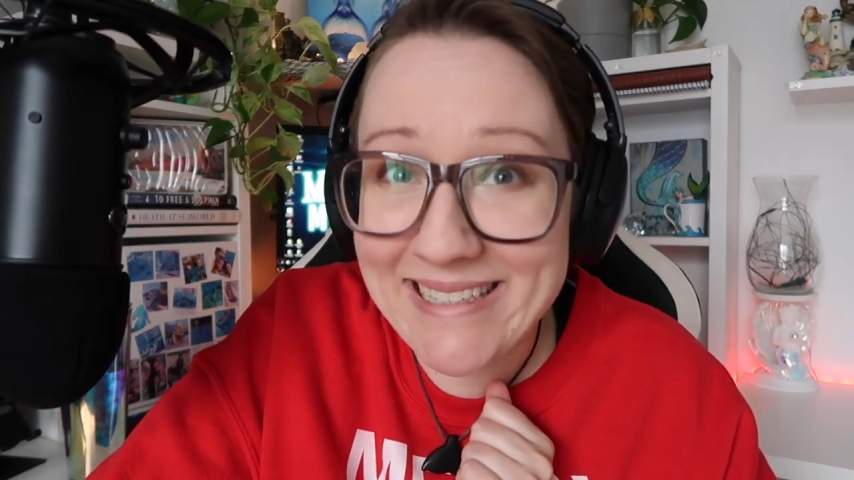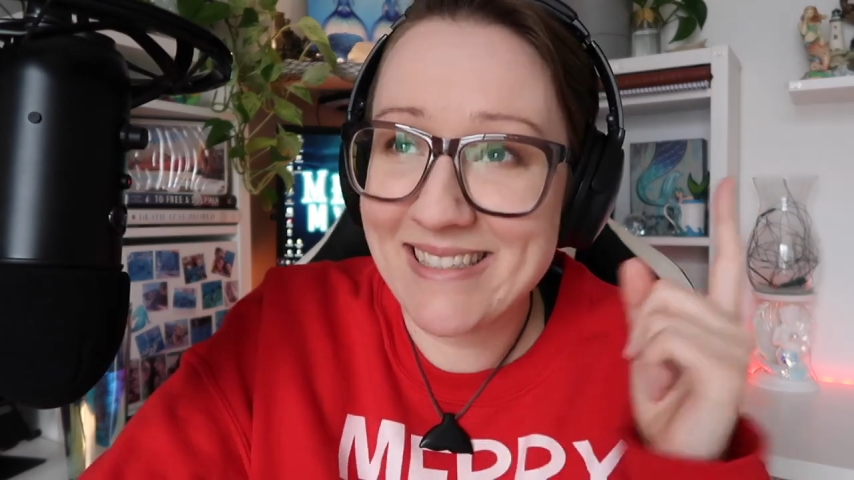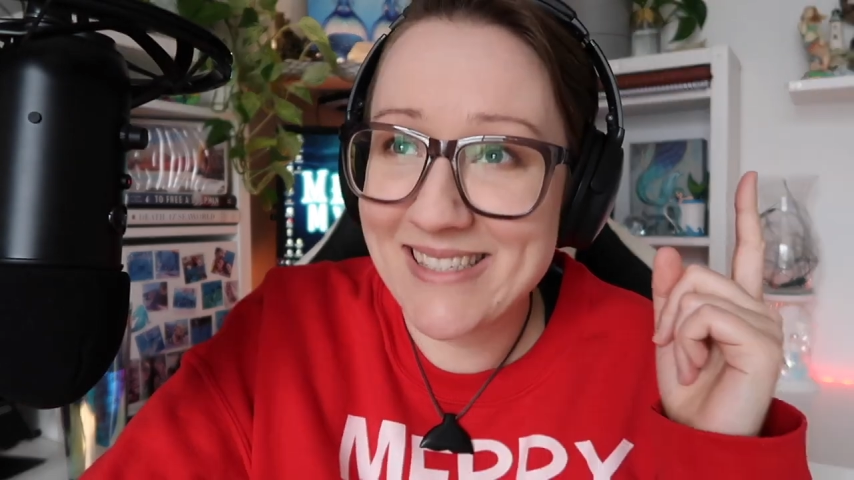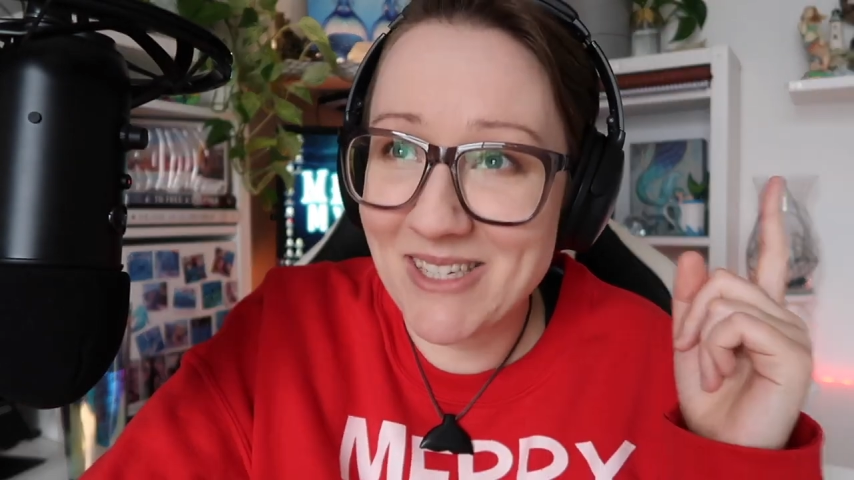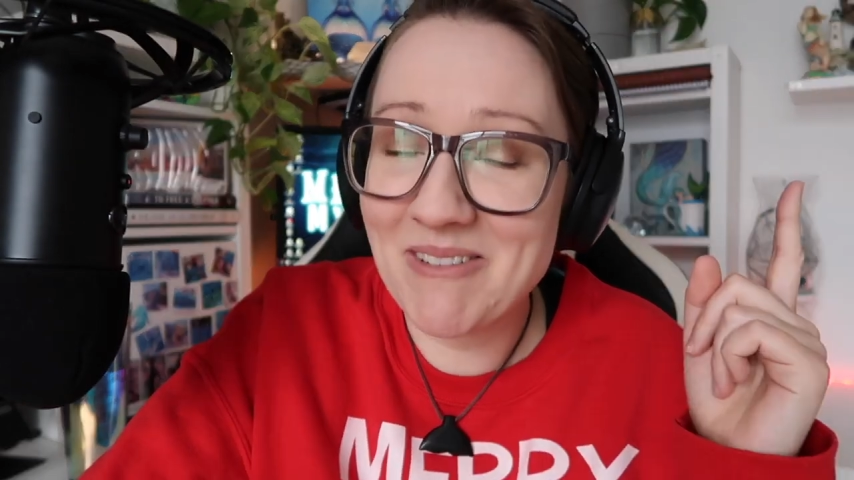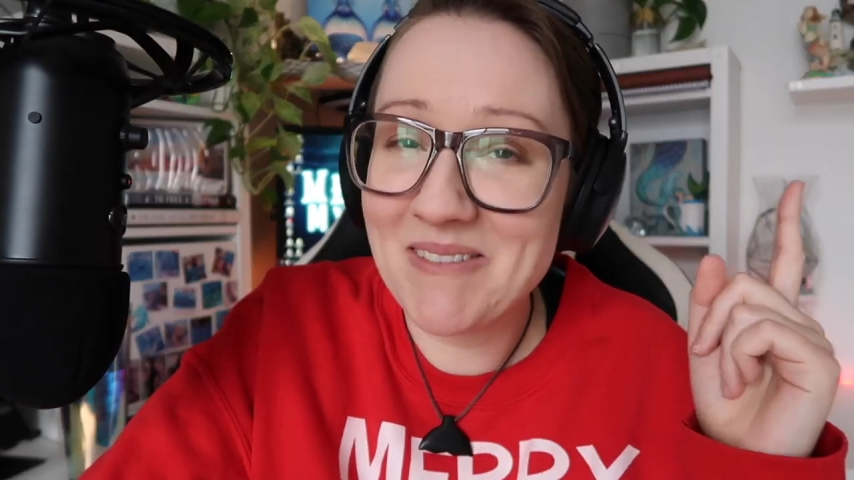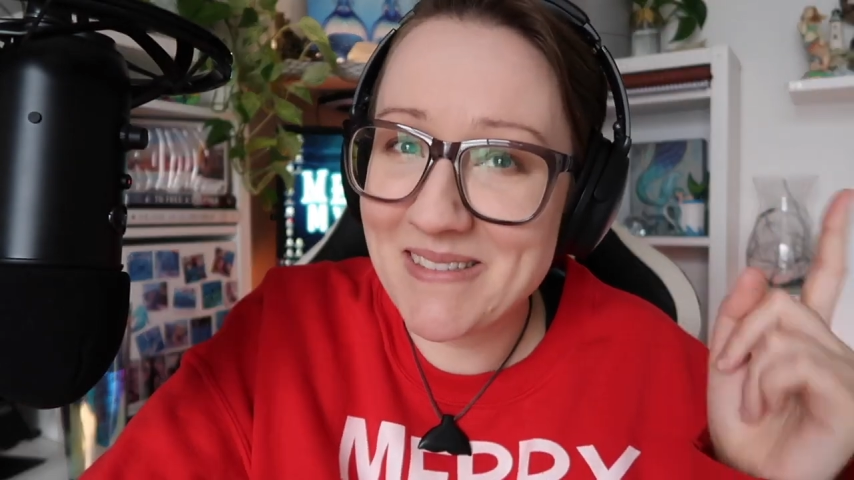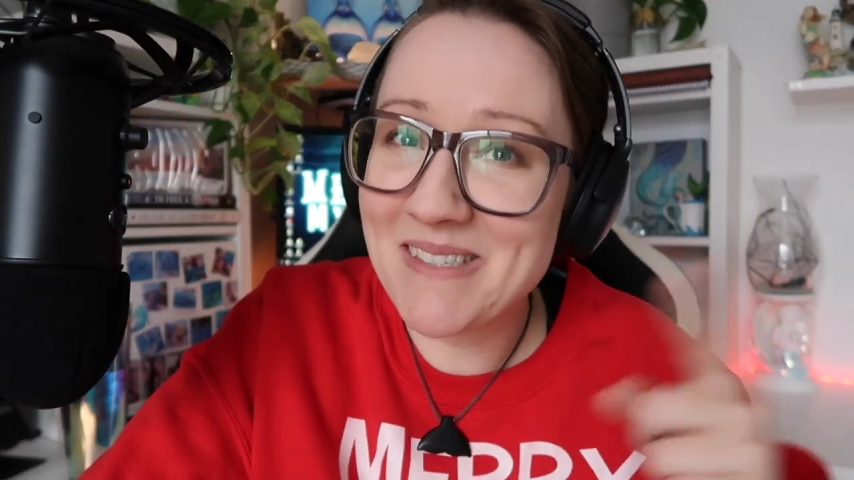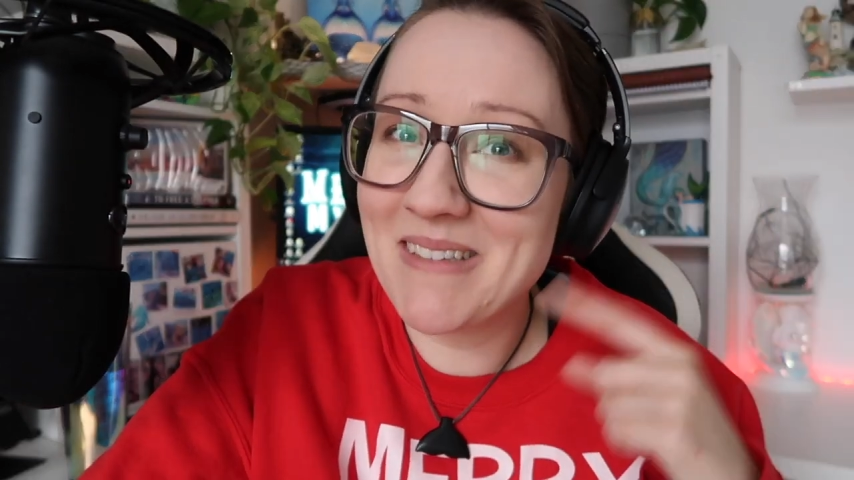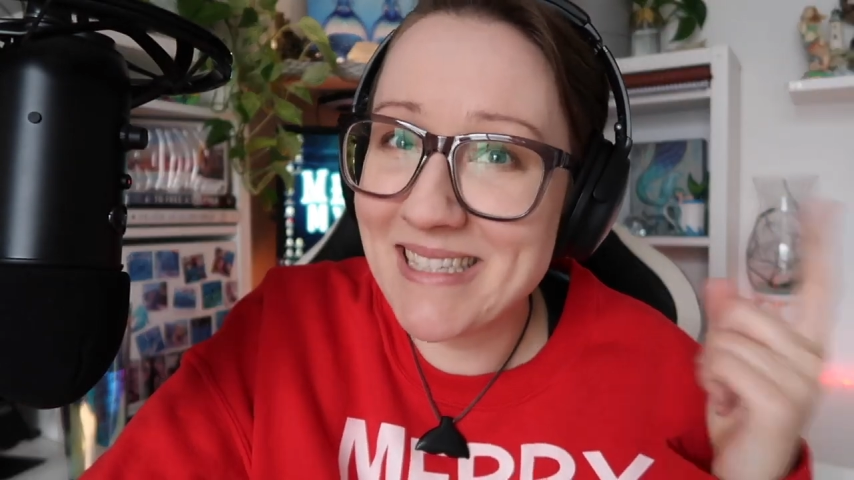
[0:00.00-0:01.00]
So,
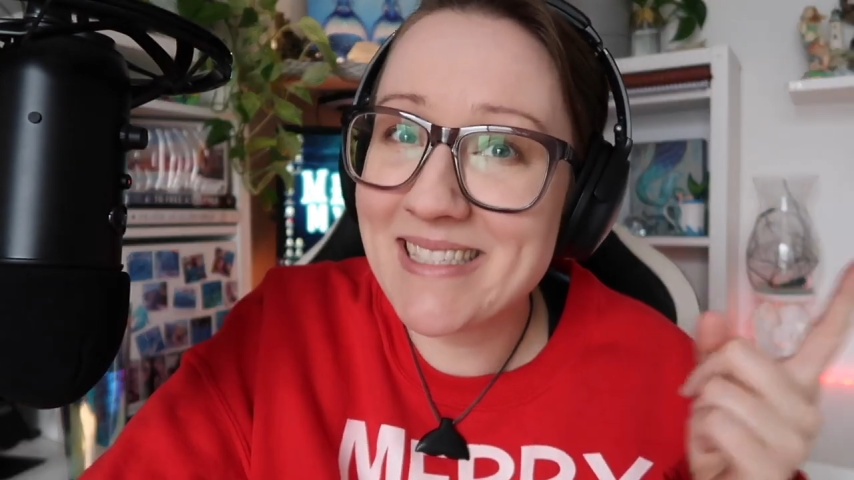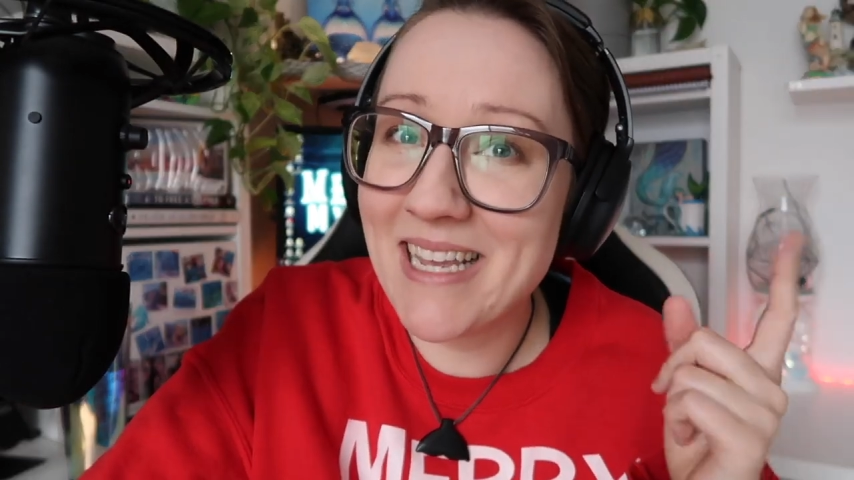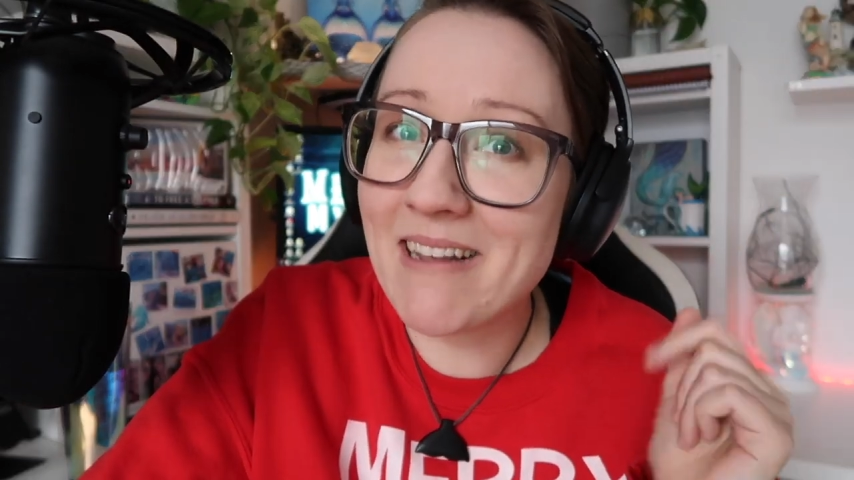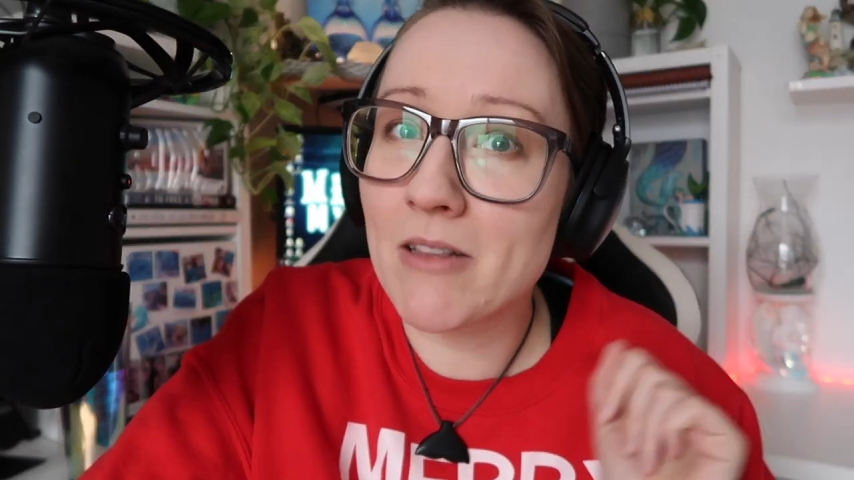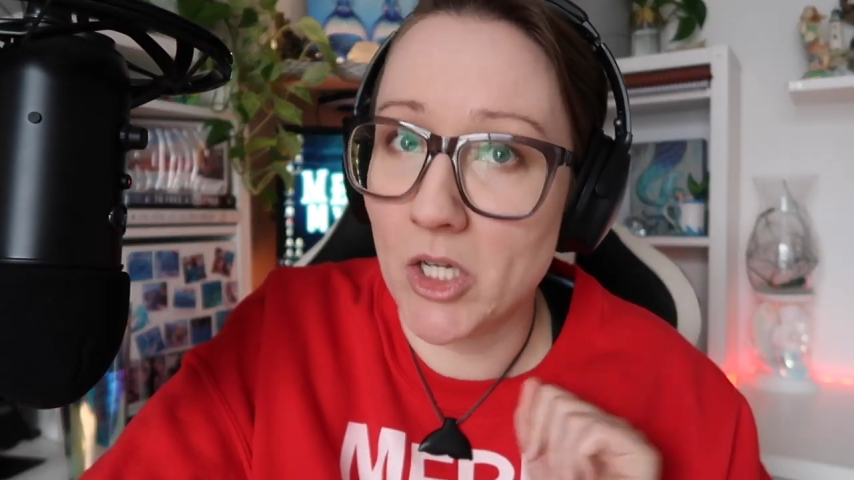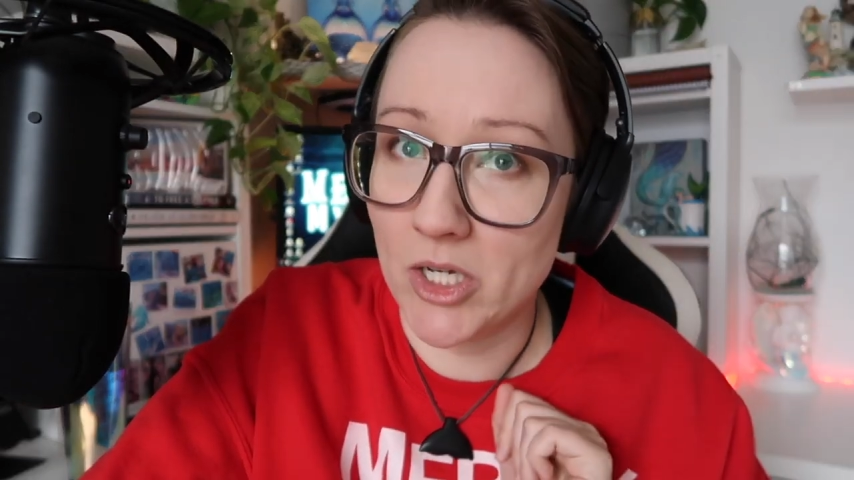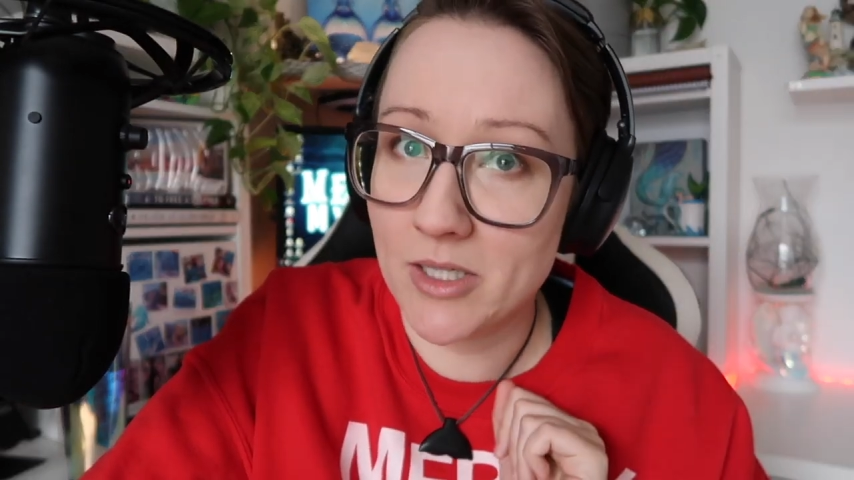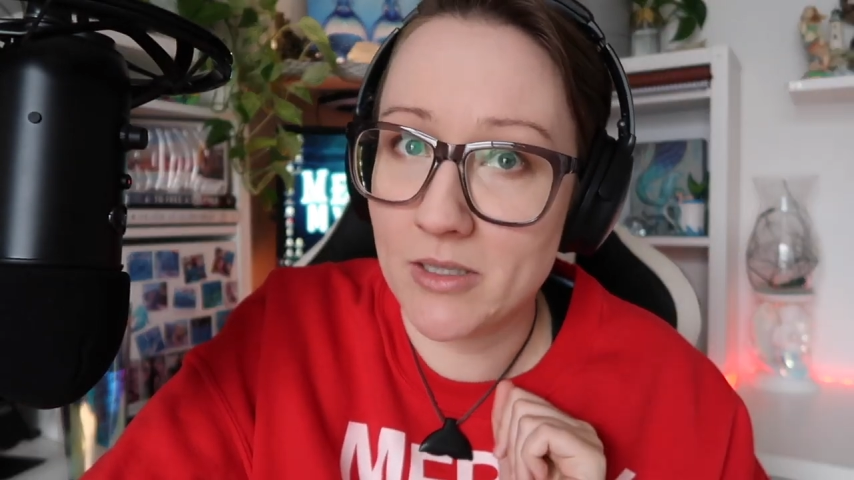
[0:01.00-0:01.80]
so let's take a look.